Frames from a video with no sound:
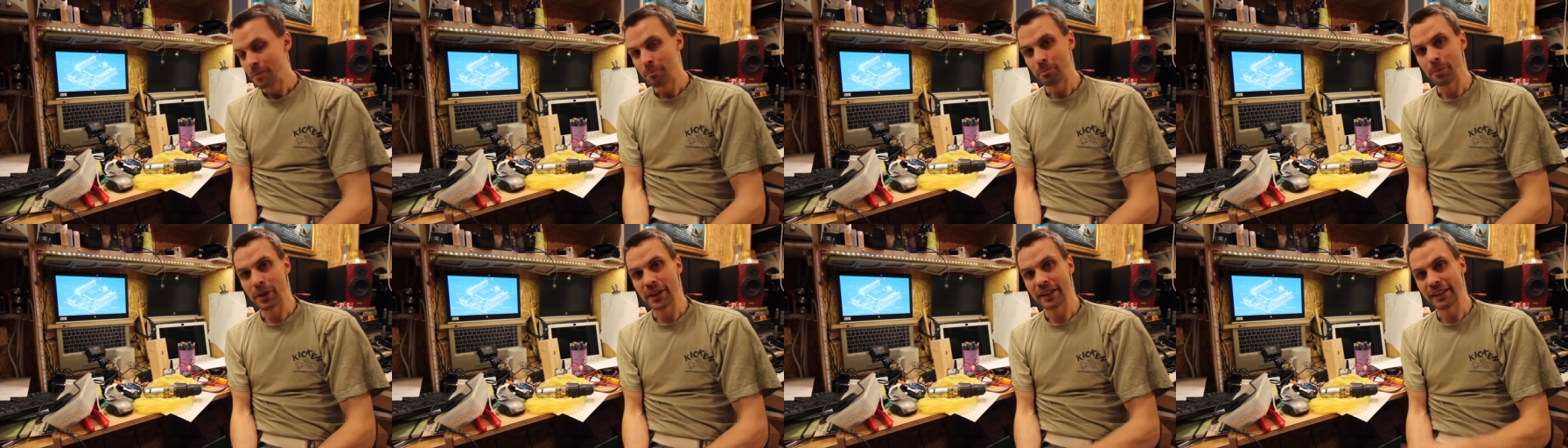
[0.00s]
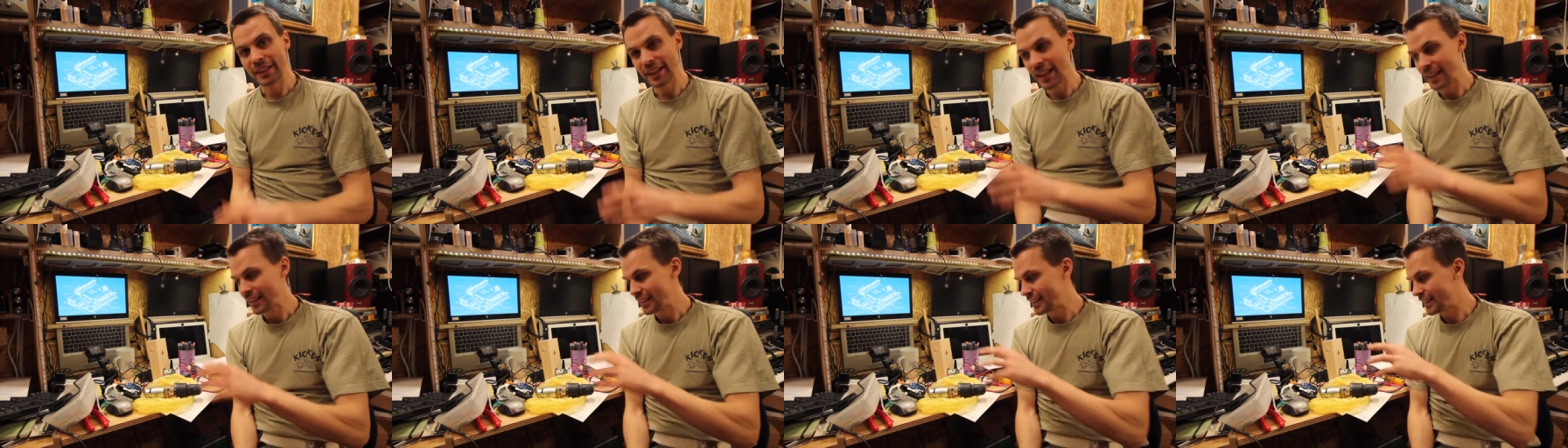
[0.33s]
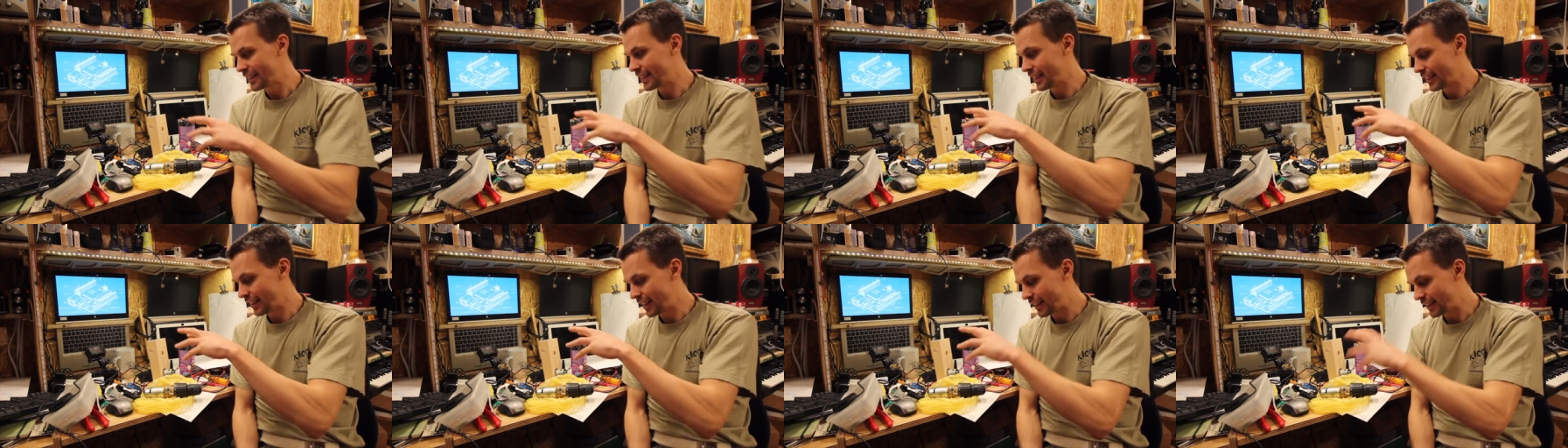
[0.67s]
but
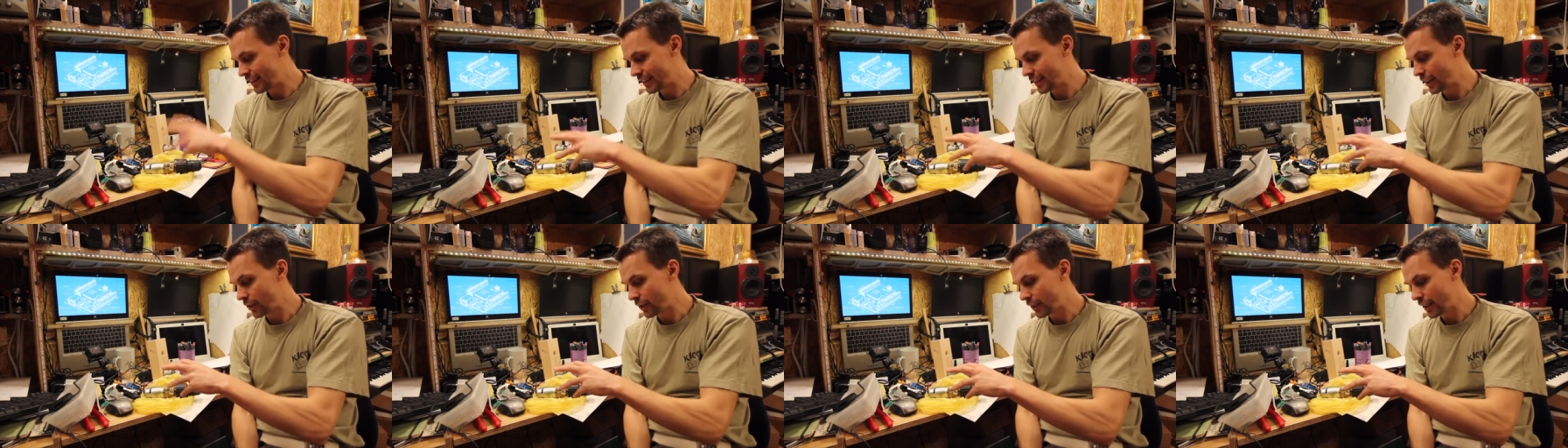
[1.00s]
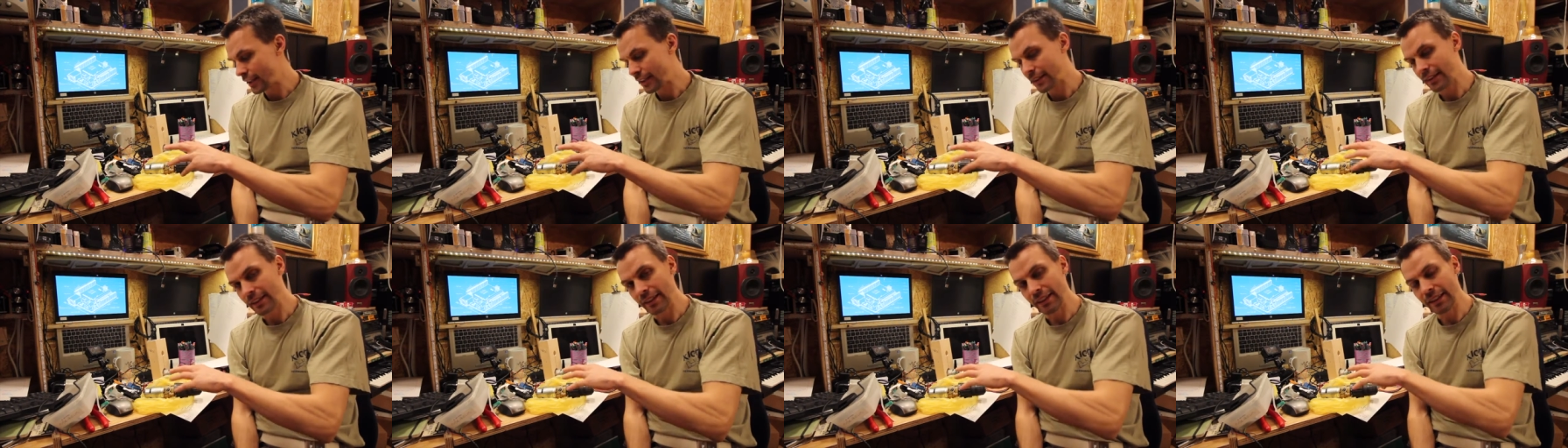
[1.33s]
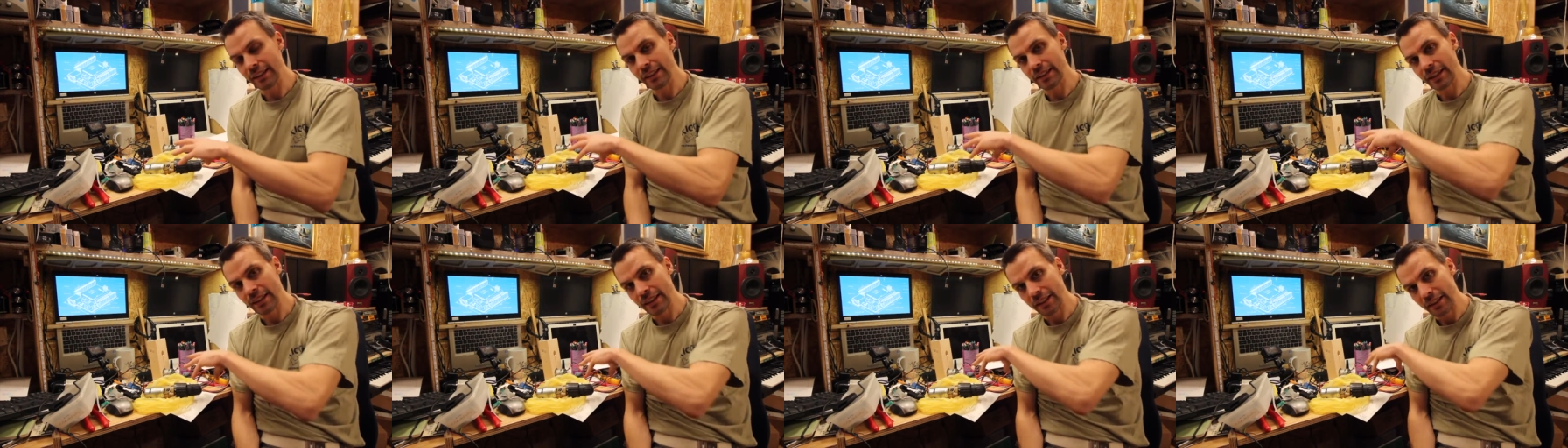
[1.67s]
let's look at the